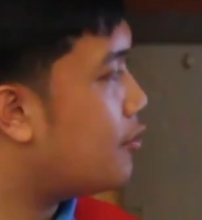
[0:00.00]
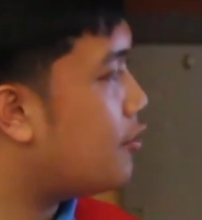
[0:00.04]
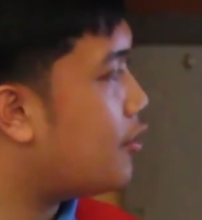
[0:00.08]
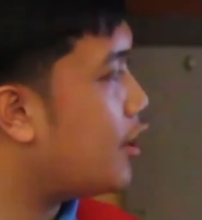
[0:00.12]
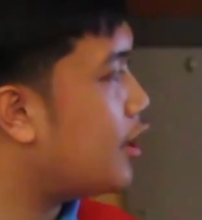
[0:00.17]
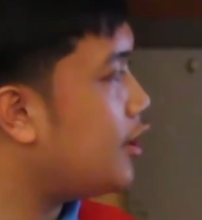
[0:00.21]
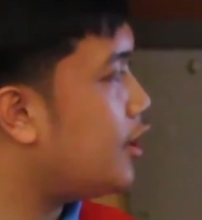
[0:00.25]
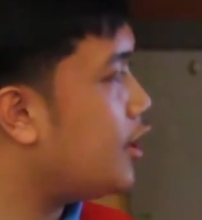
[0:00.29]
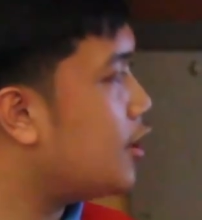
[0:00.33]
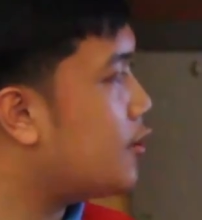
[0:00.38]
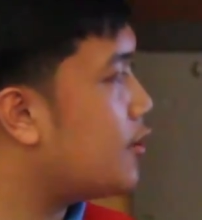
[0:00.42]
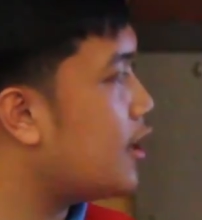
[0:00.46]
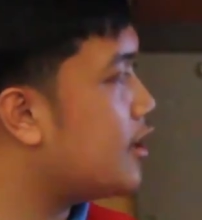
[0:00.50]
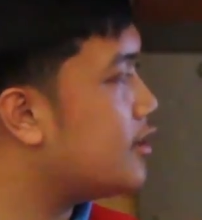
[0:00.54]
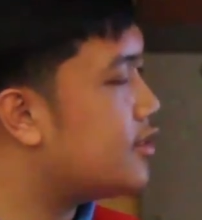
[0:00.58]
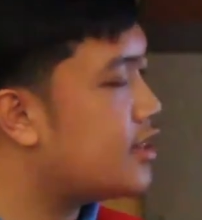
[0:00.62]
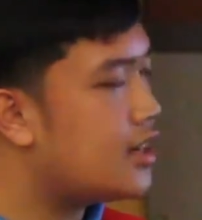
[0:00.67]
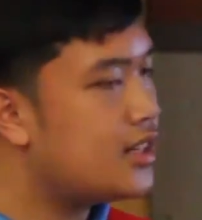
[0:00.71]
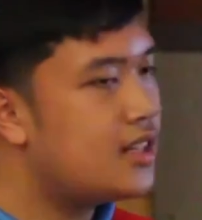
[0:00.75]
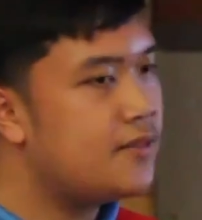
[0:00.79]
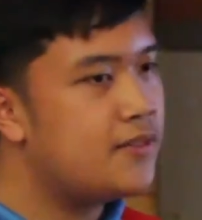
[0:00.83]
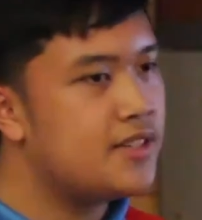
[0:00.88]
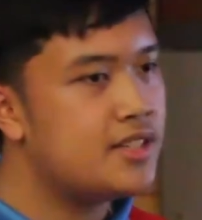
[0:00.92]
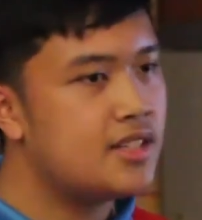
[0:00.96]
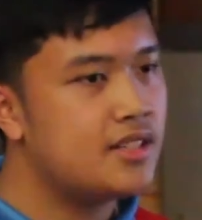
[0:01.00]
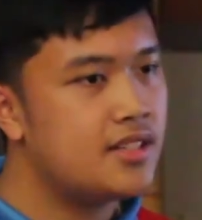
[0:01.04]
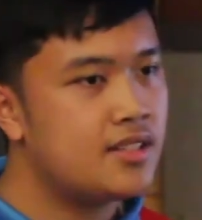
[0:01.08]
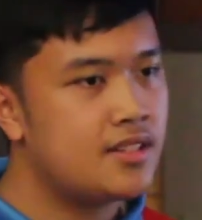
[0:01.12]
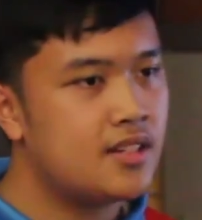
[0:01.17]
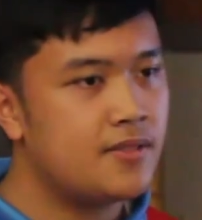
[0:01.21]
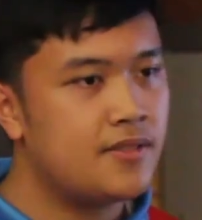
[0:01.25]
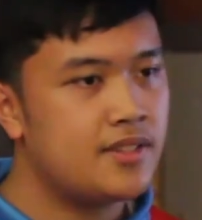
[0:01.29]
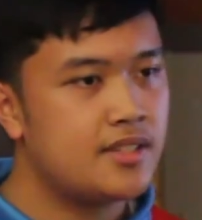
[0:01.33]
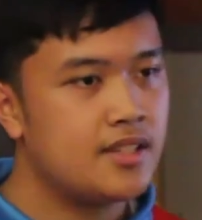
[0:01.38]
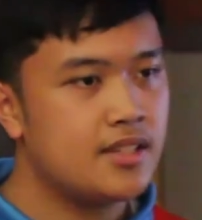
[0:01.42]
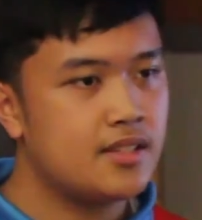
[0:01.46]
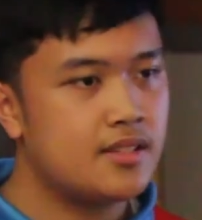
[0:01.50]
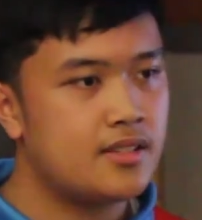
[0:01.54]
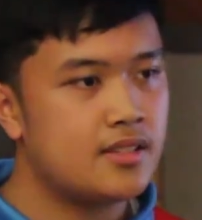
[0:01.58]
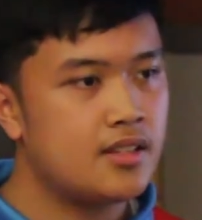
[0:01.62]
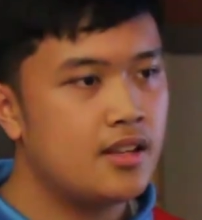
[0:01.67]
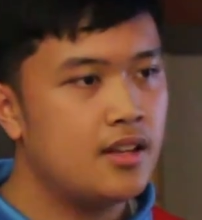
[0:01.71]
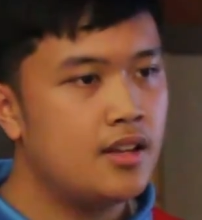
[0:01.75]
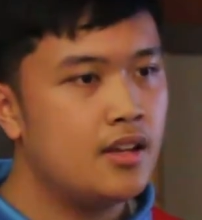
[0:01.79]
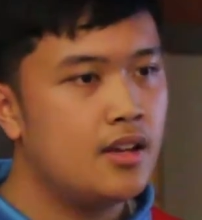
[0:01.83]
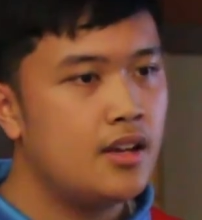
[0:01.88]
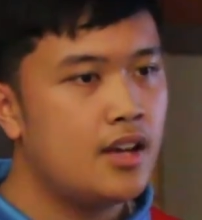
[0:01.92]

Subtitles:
radio and television services.